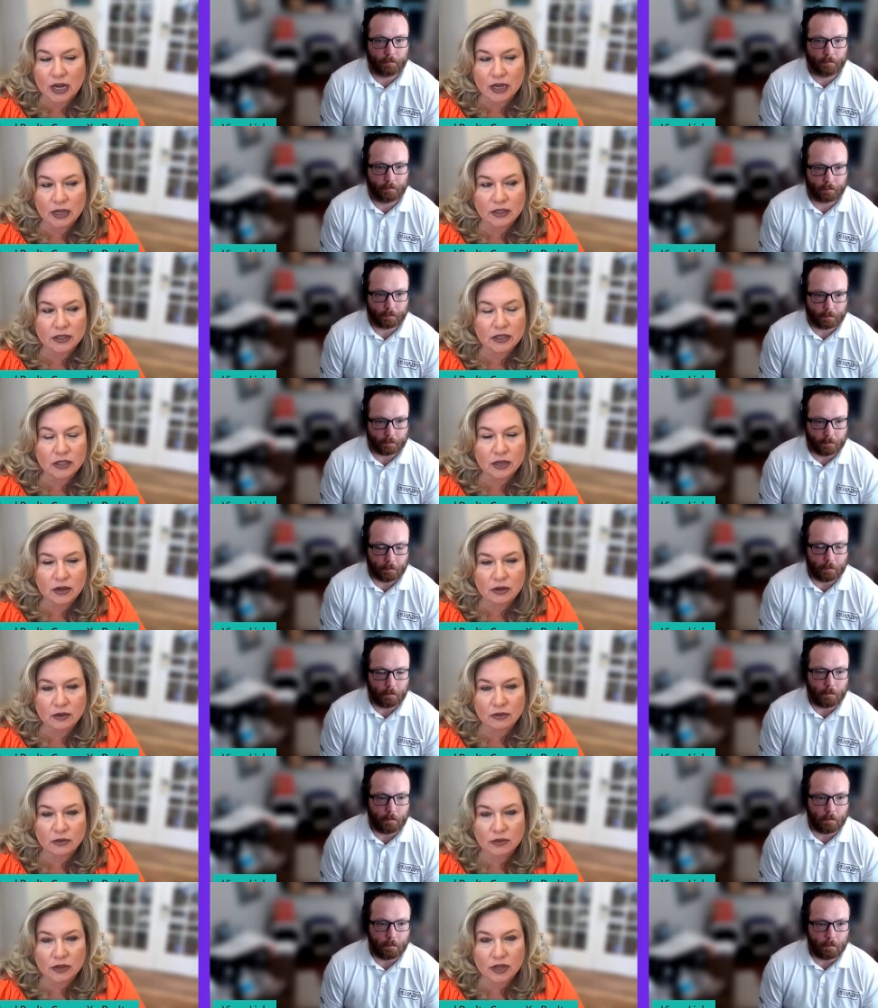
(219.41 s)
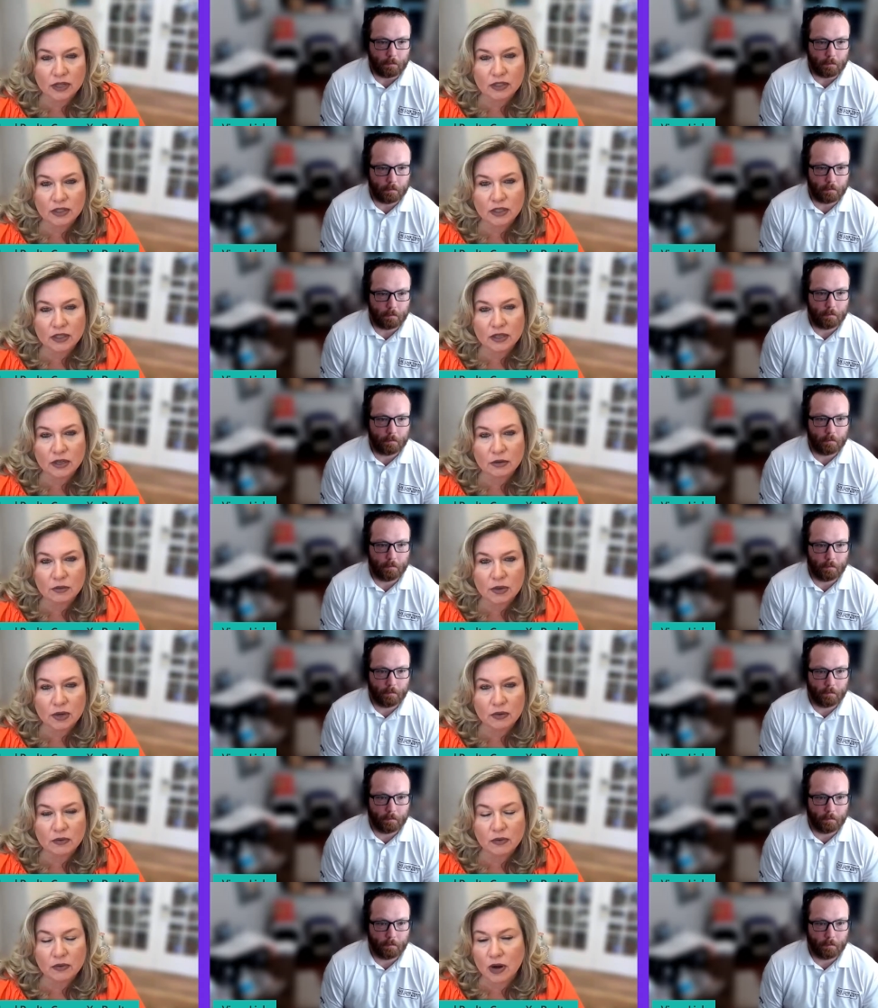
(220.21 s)
Speaker 1: And so that's a little
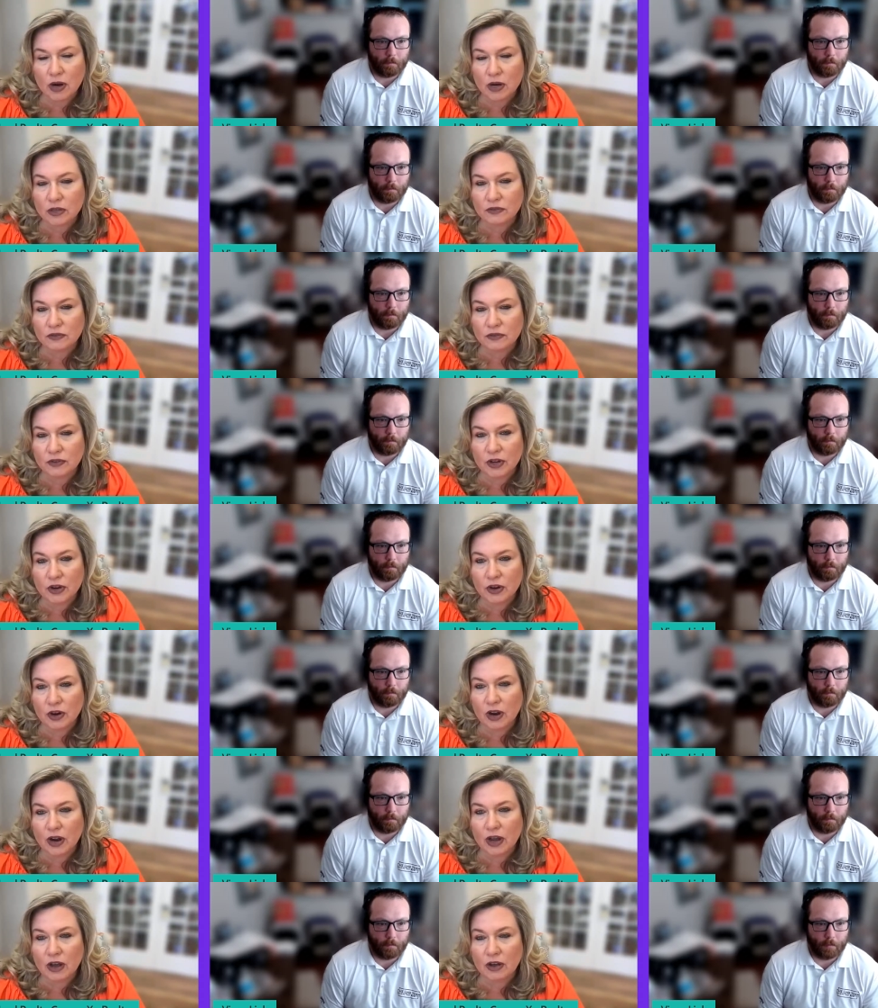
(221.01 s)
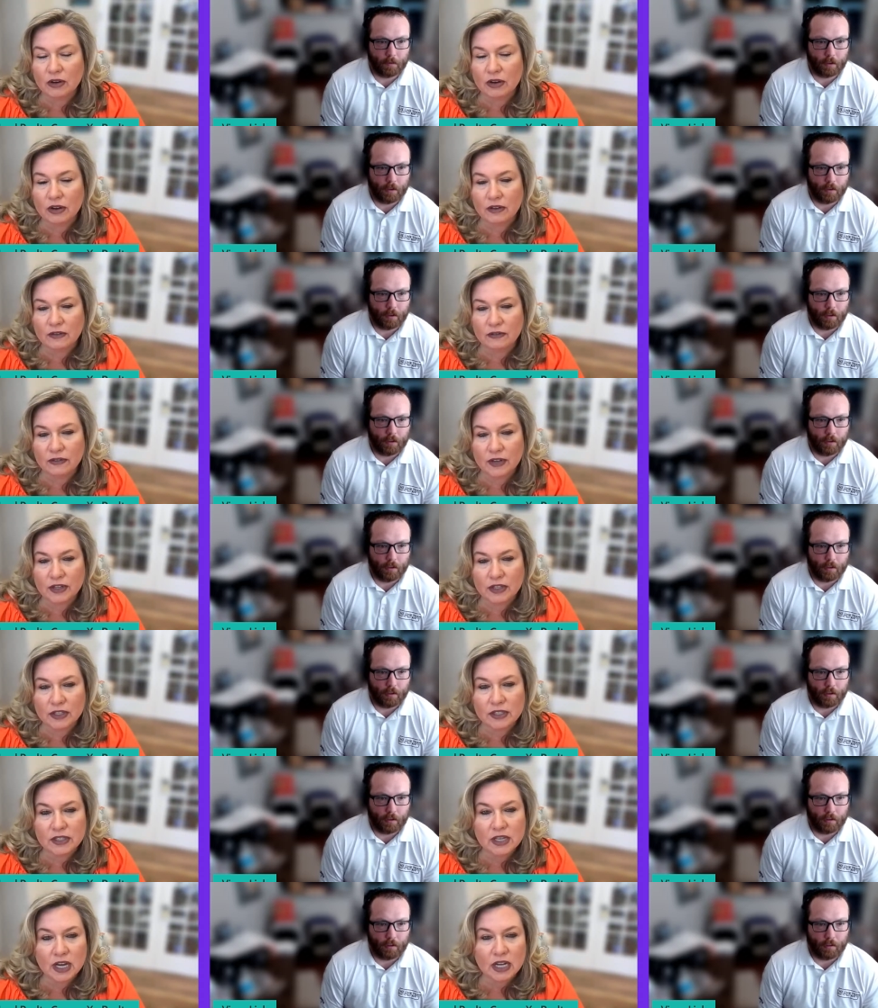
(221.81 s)
bit of work to figure out if it
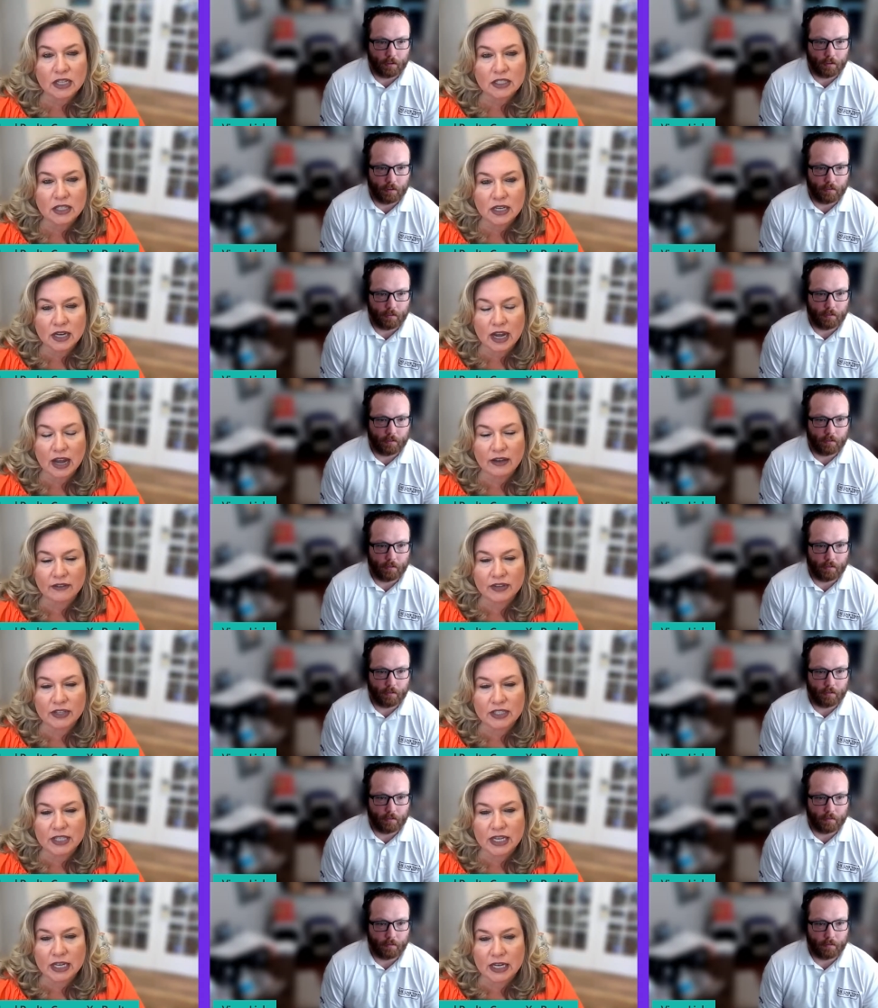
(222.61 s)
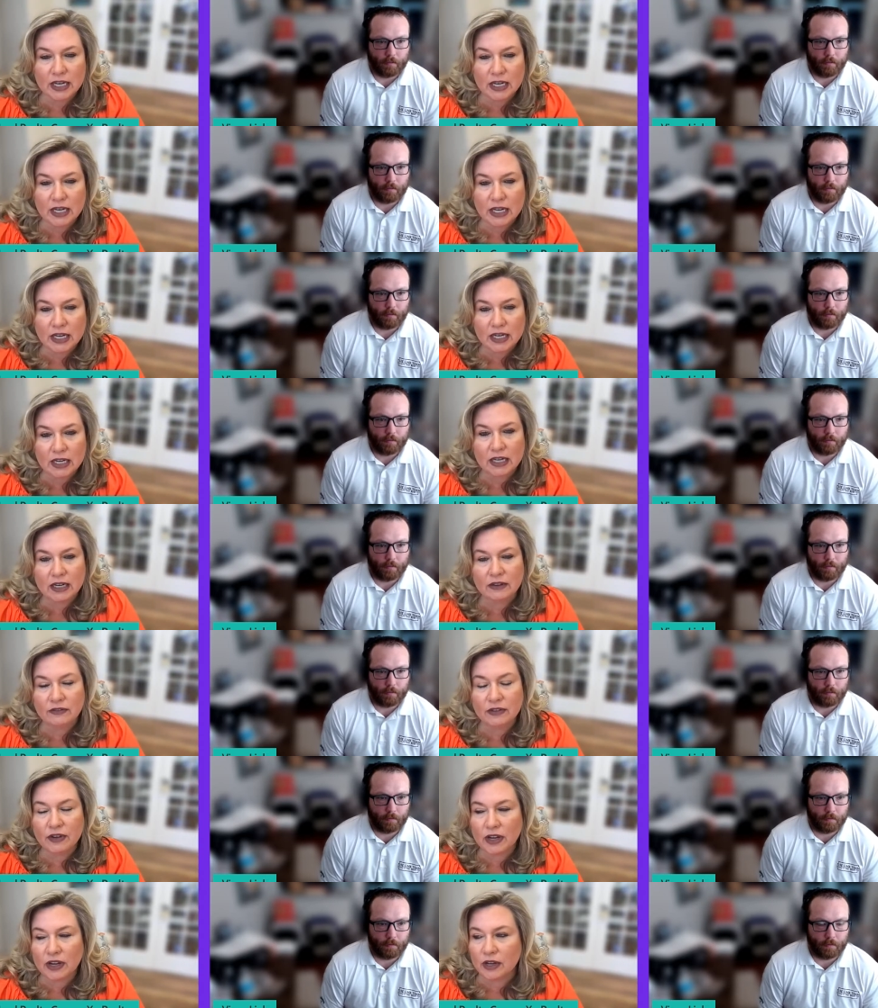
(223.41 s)
doesn't have a tenant in it,
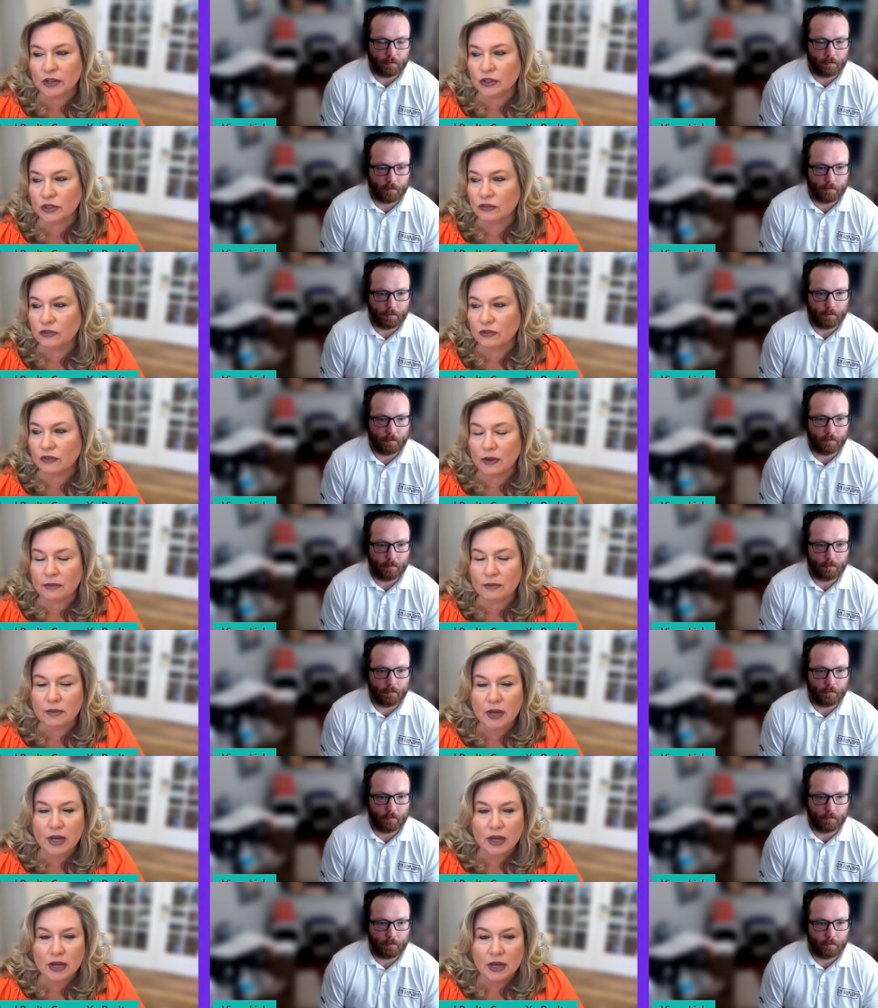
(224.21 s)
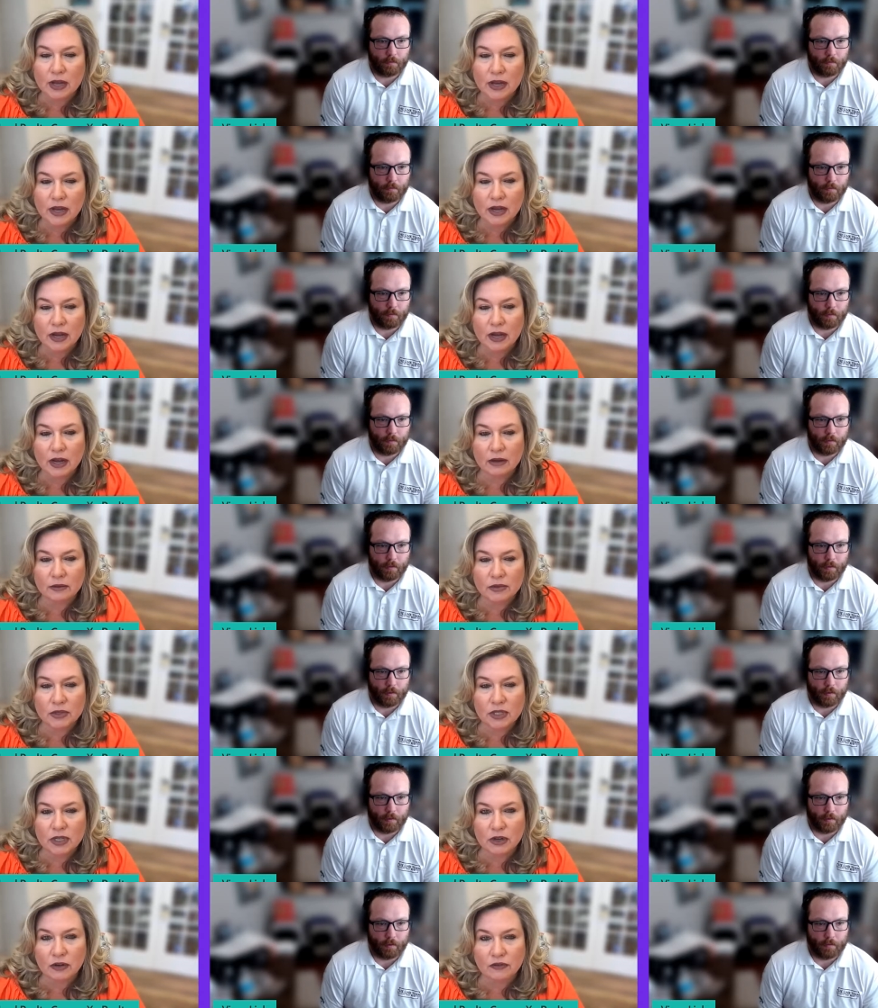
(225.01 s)
if it goes from um,
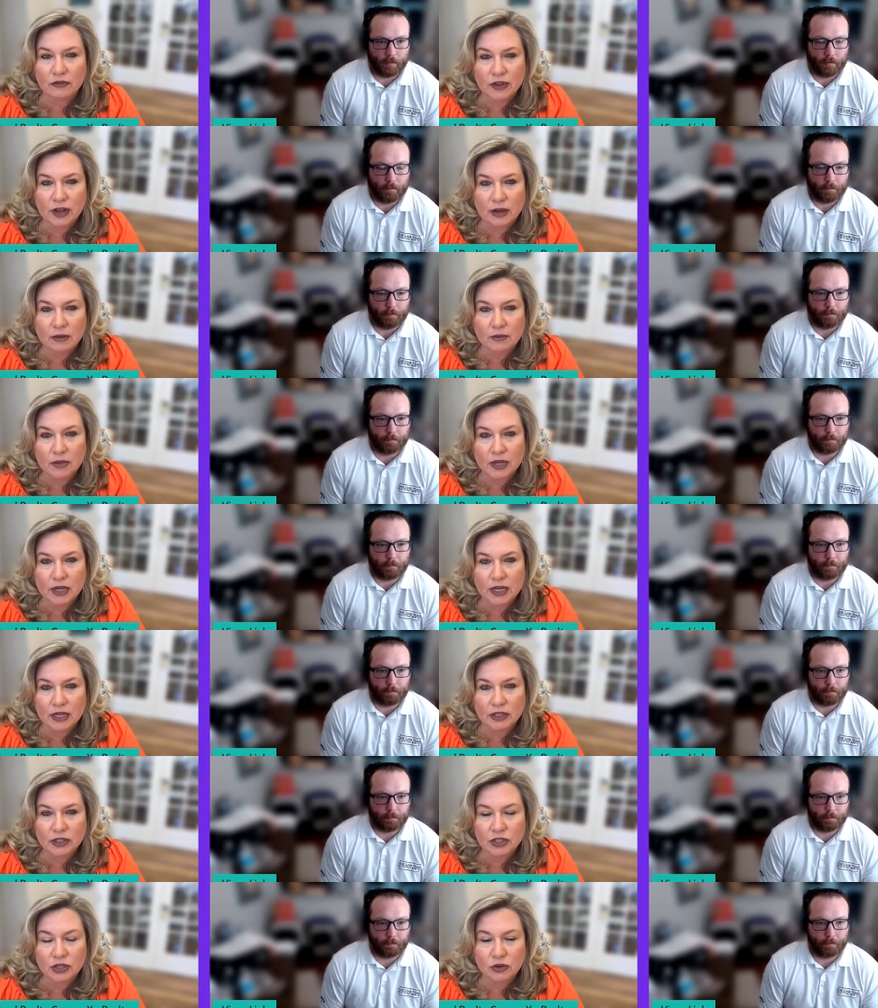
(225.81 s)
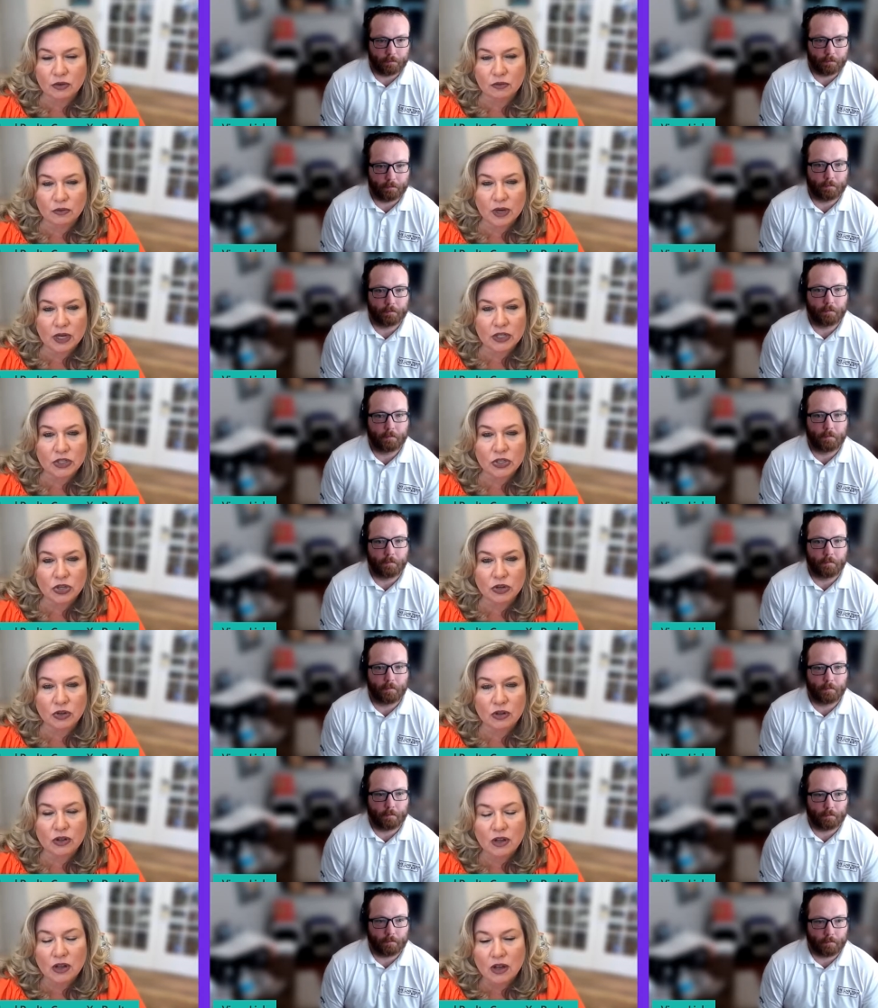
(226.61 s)
single family to a
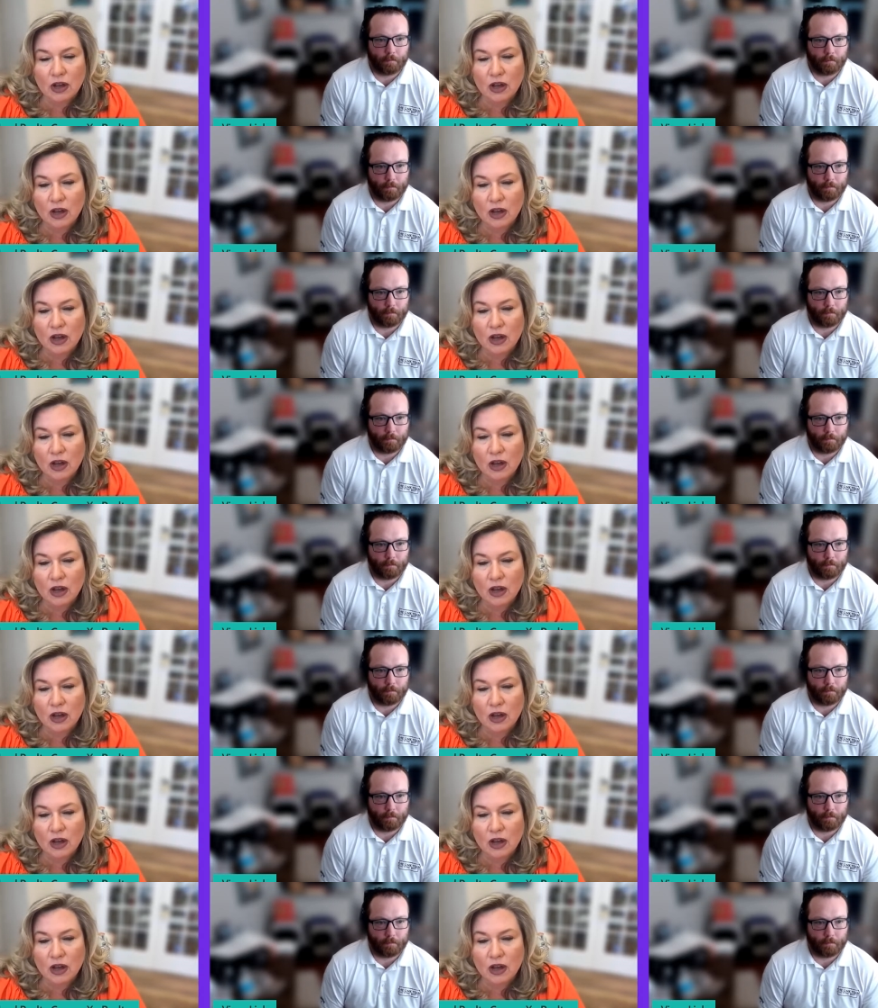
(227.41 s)
rental.